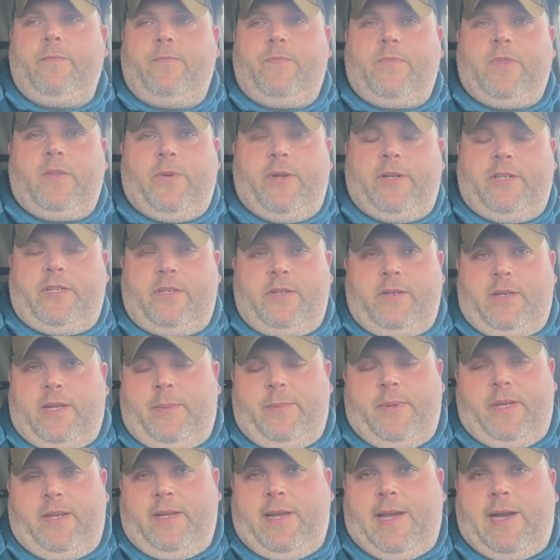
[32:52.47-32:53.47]
which, I
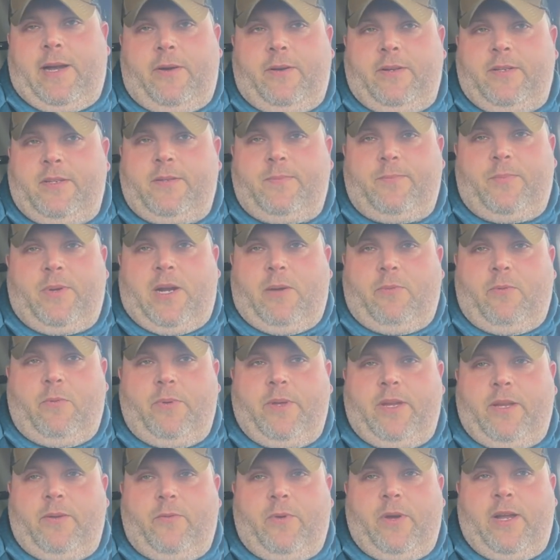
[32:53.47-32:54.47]
mean, now it's
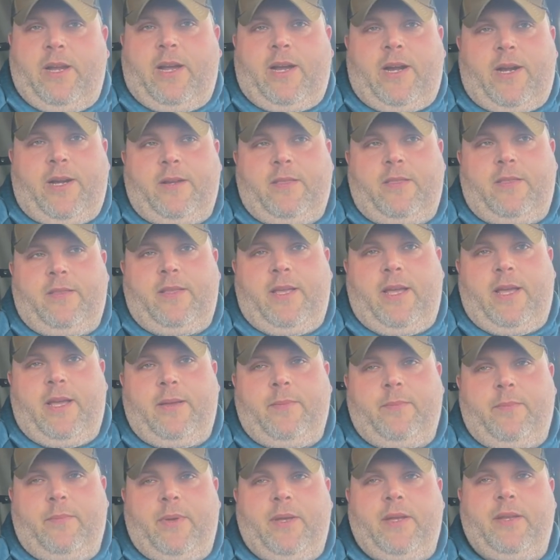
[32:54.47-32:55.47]
probably way higher than
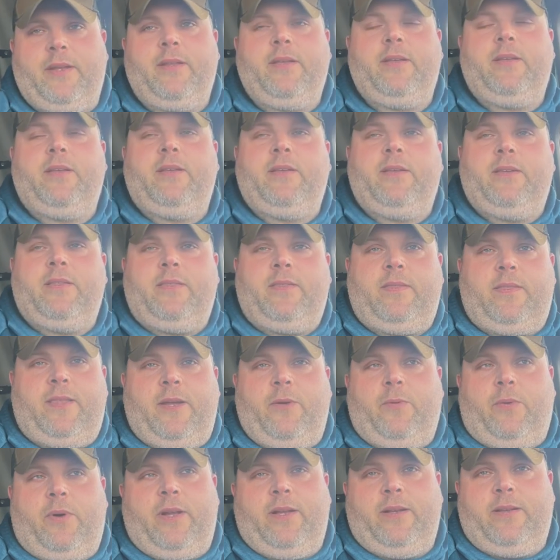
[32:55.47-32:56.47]
that, but they
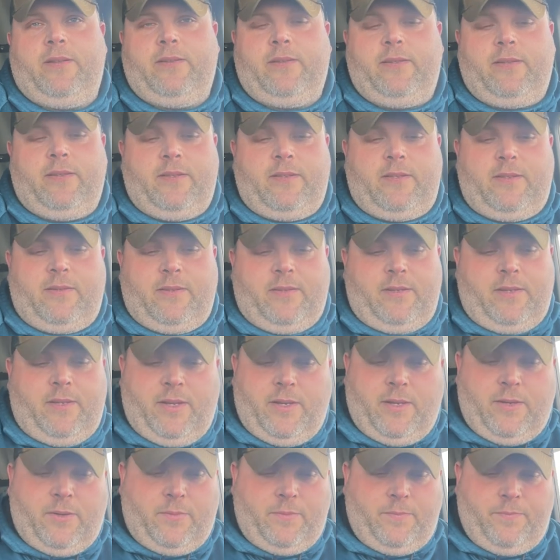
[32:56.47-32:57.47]
want, you
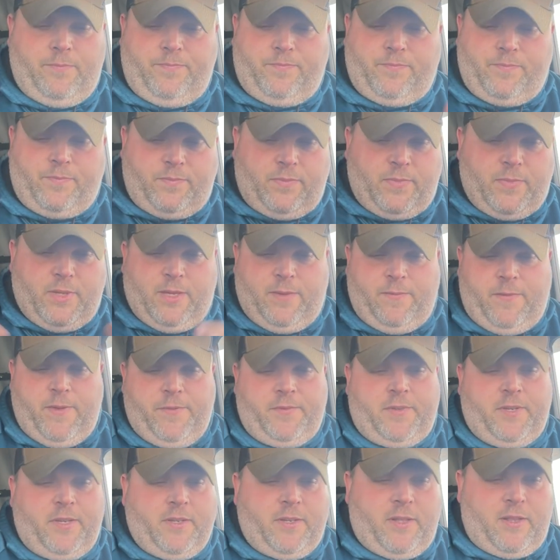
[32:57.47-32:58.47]
know, a
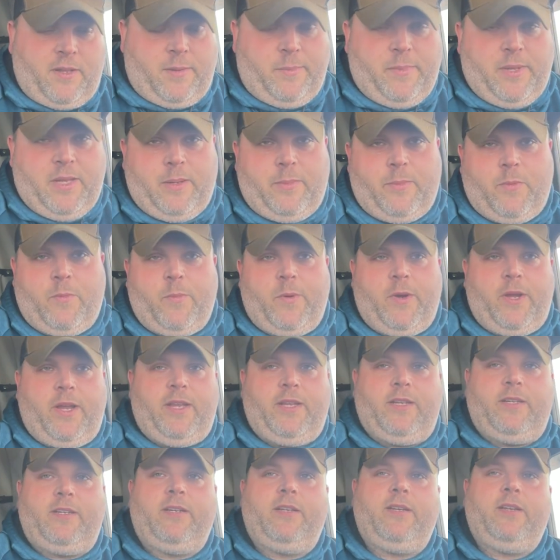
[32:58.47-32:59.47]
$15 minimum
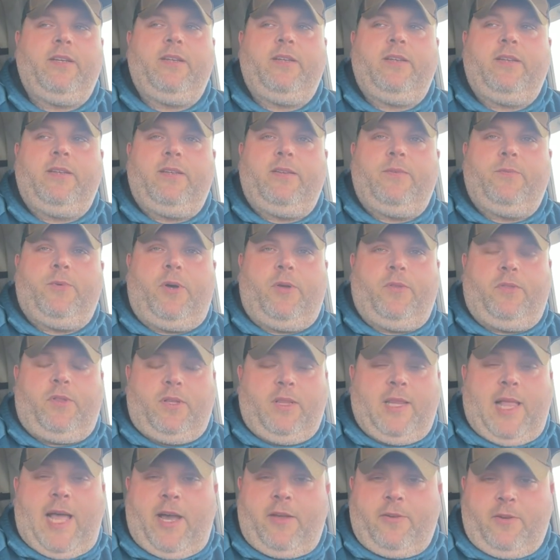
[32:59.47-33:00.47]
wage. Well, the
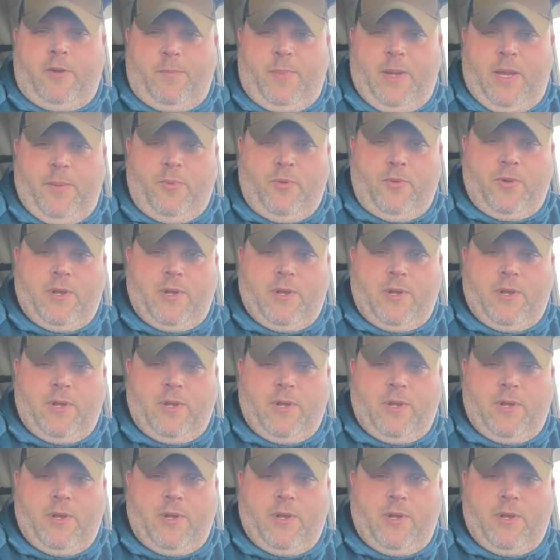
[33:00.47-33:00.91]
louder people